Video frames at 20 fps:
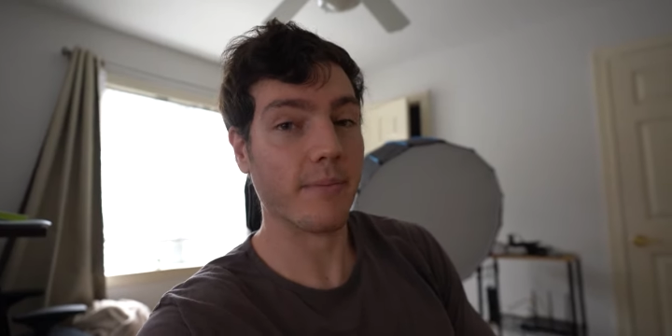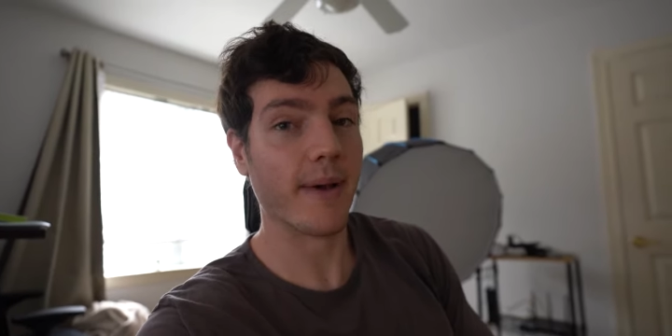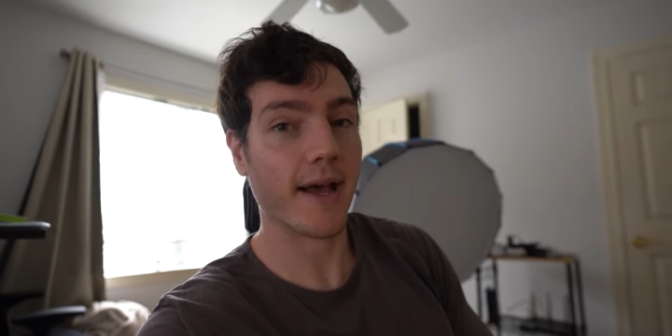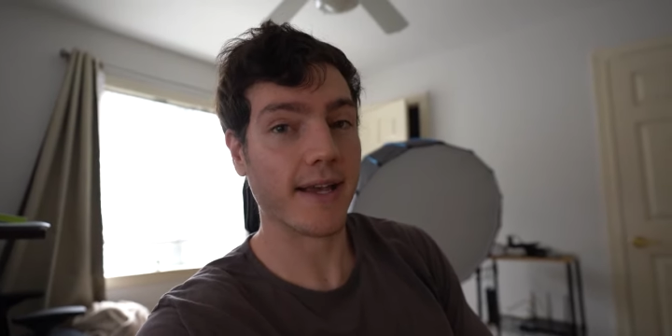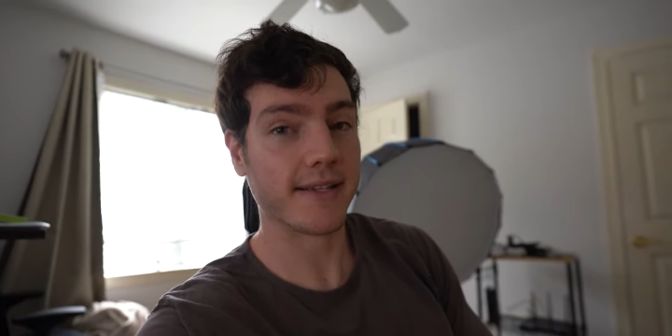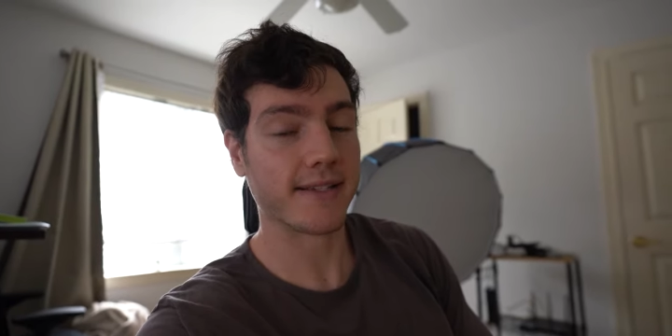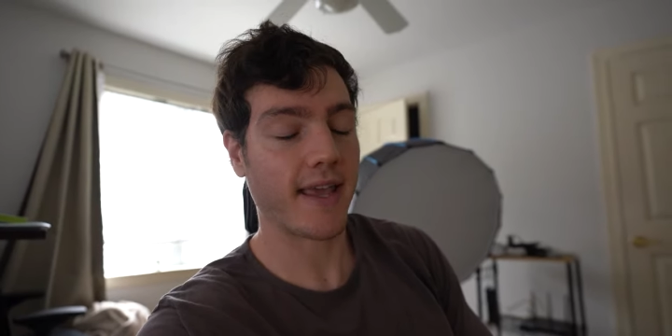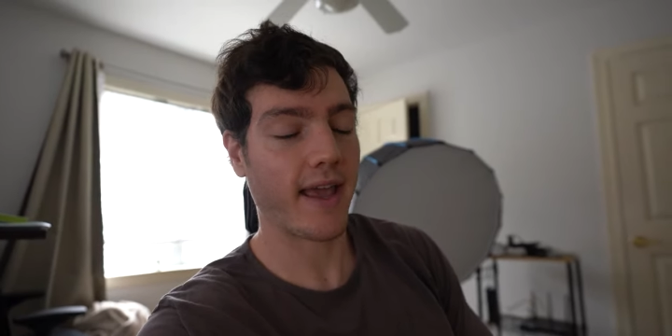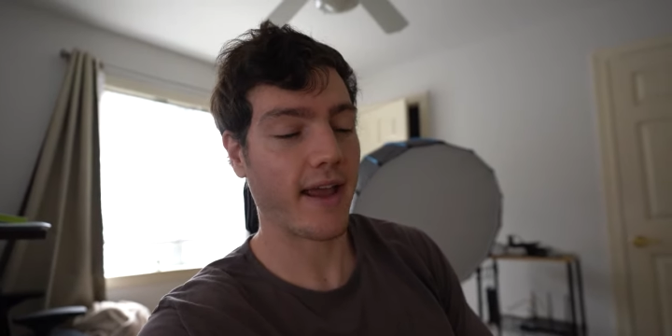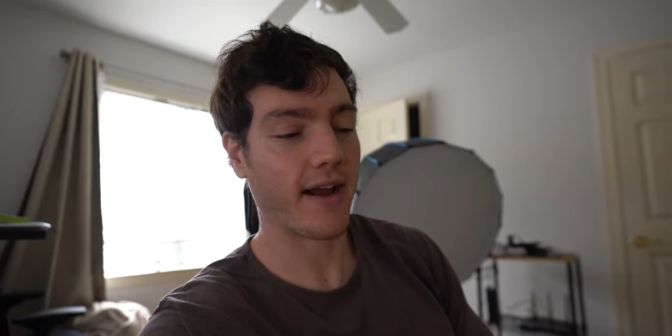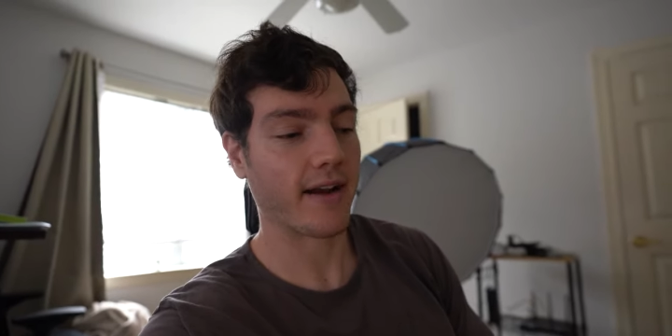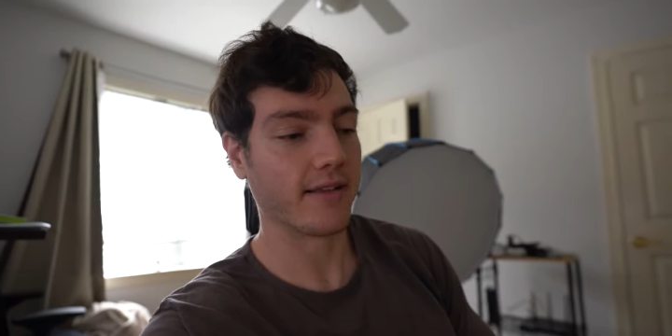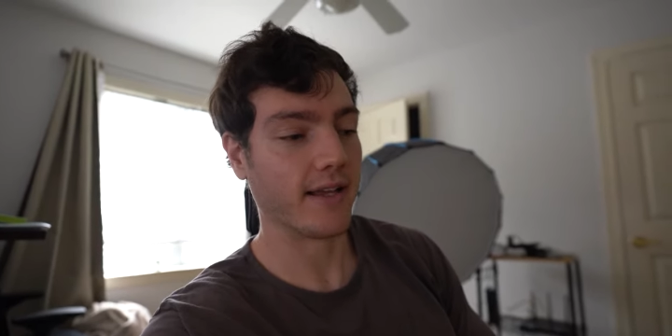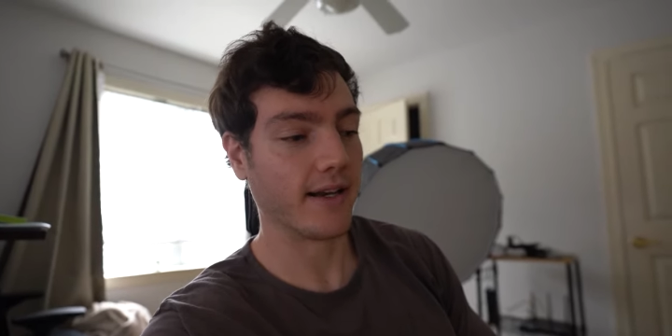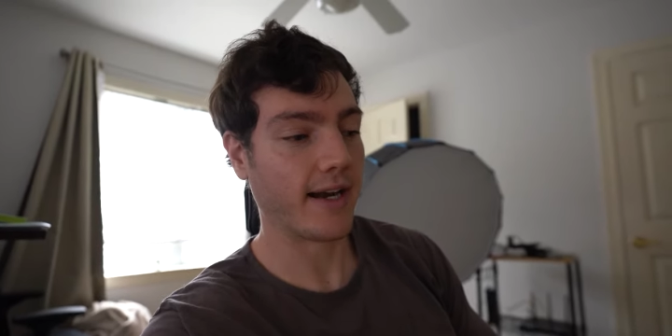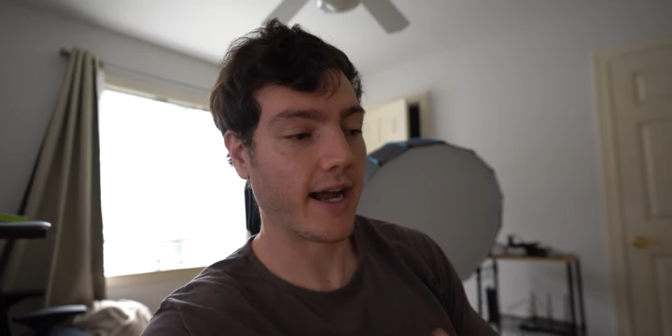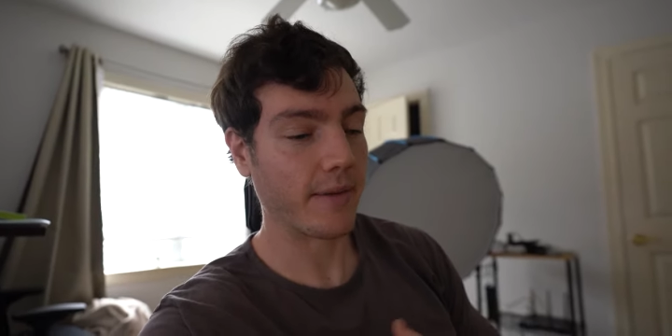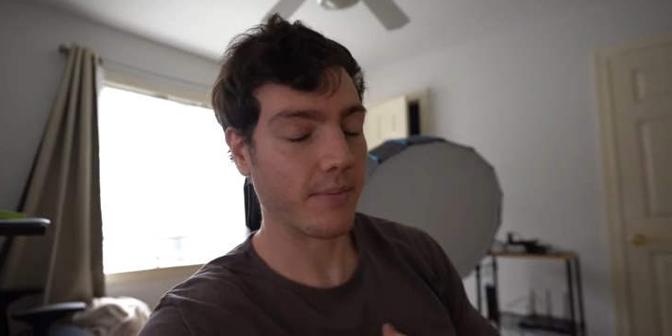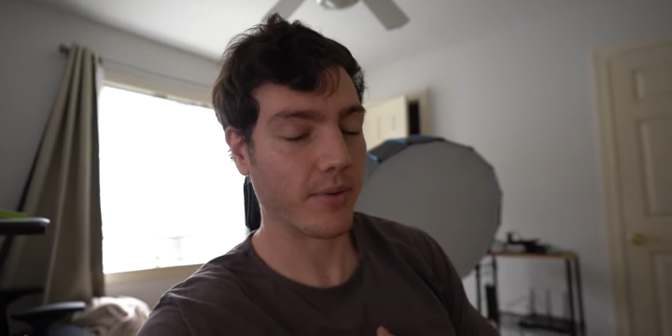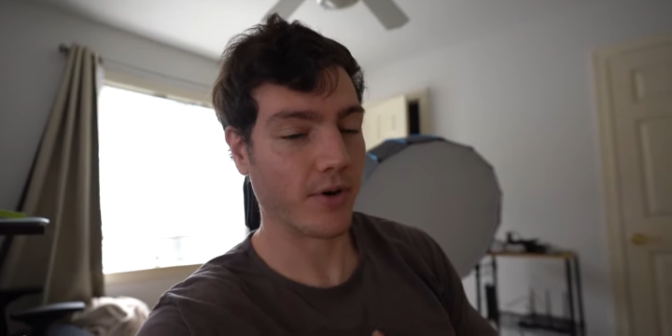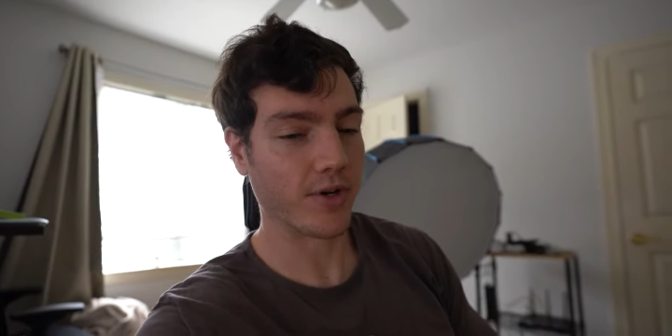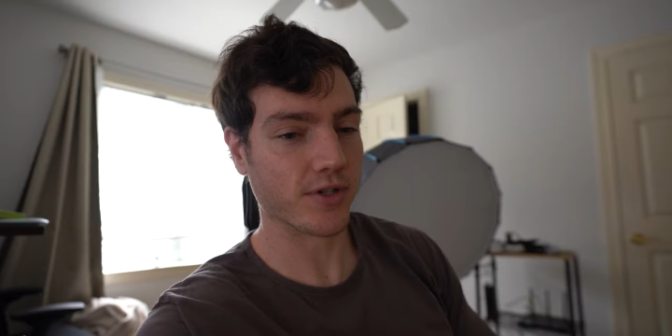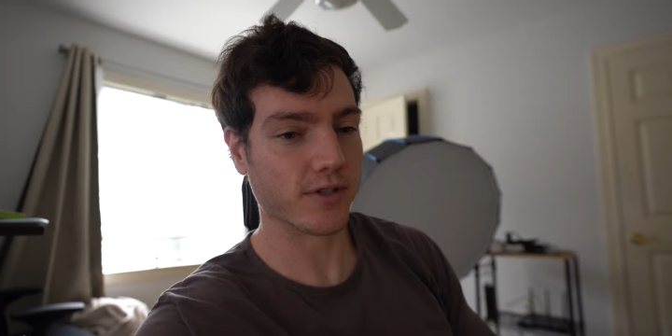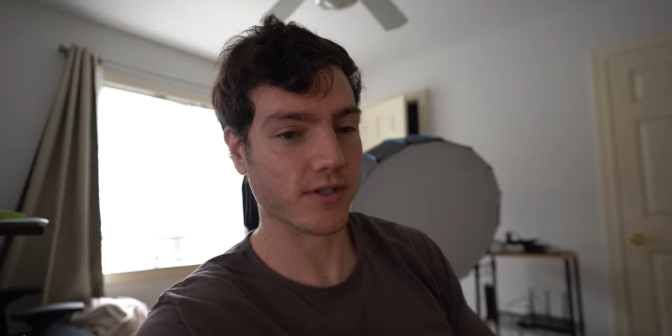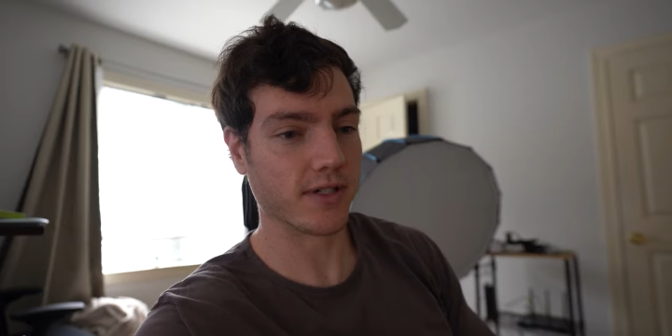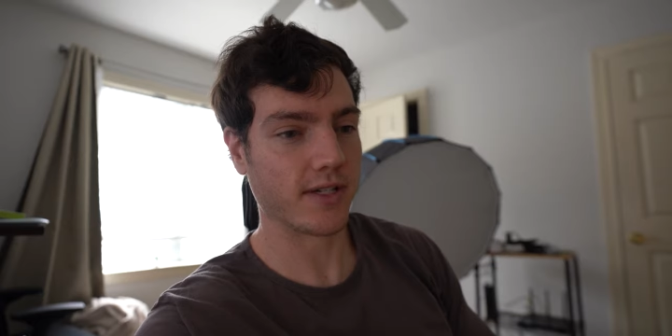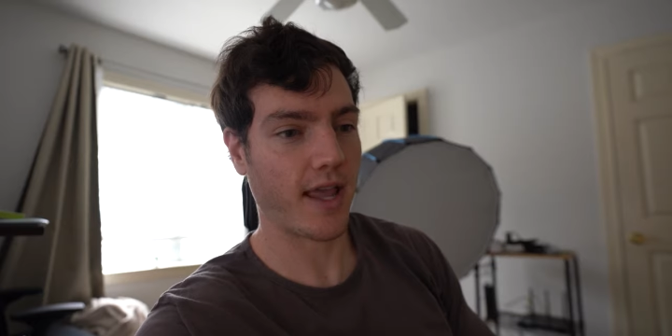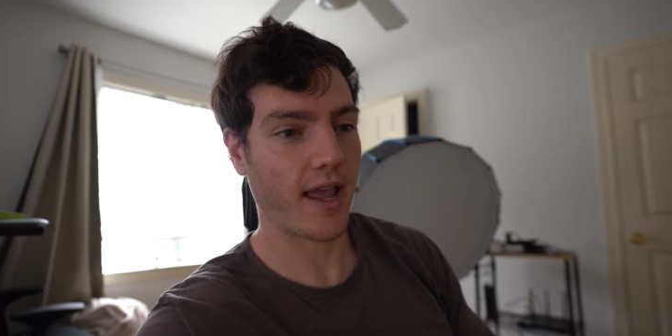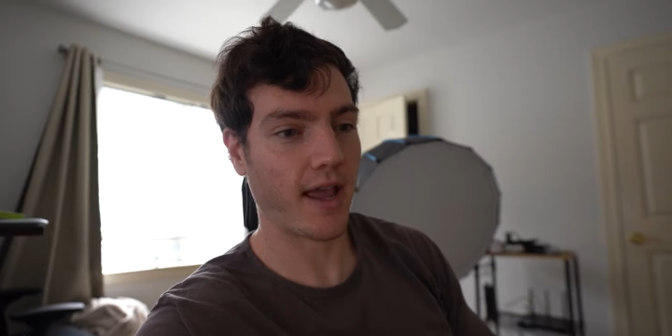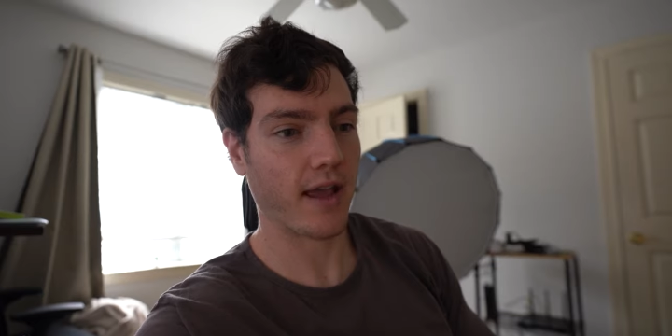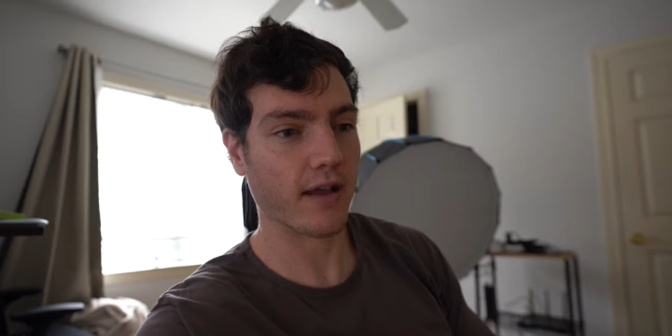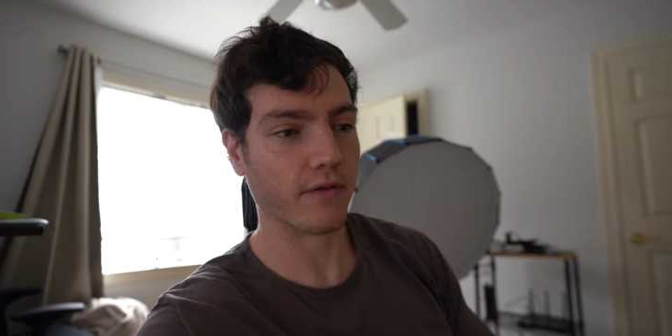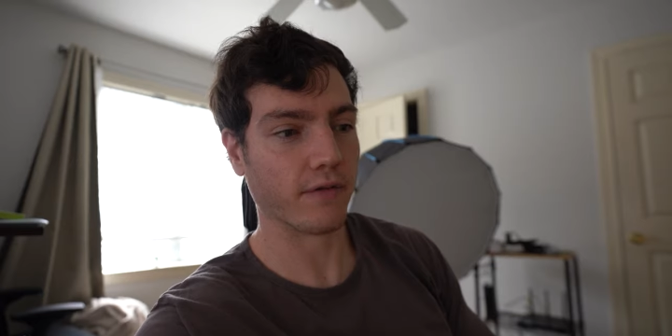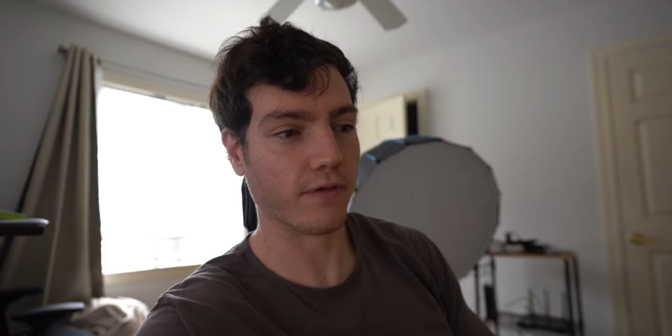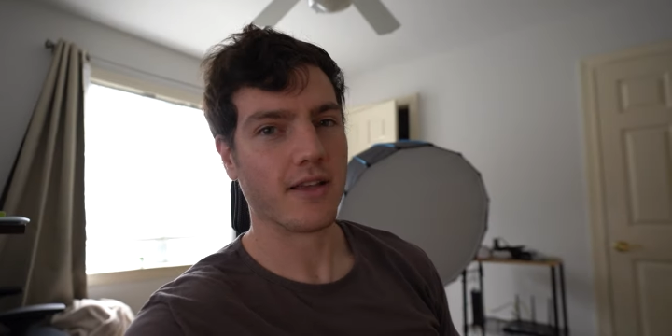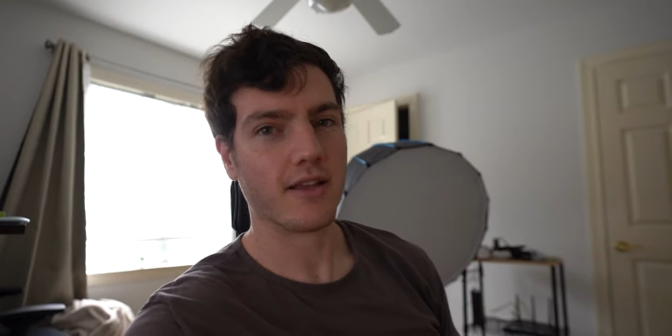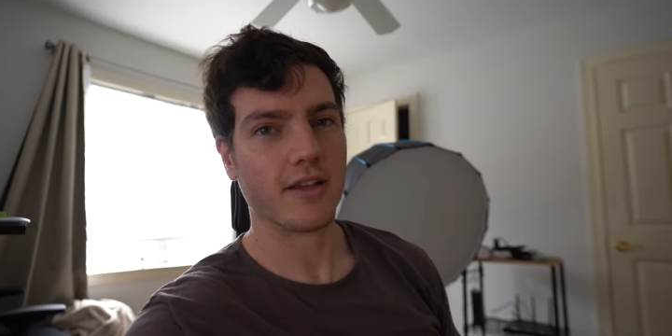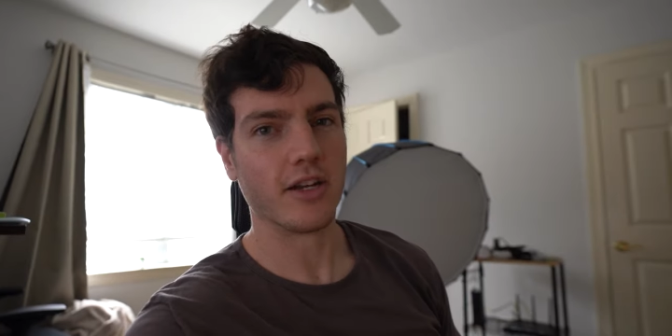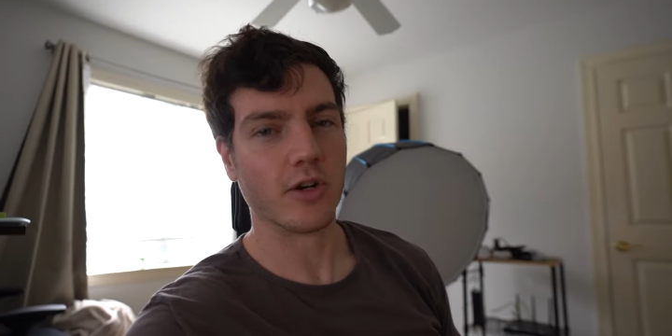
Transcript: best care that I personally can.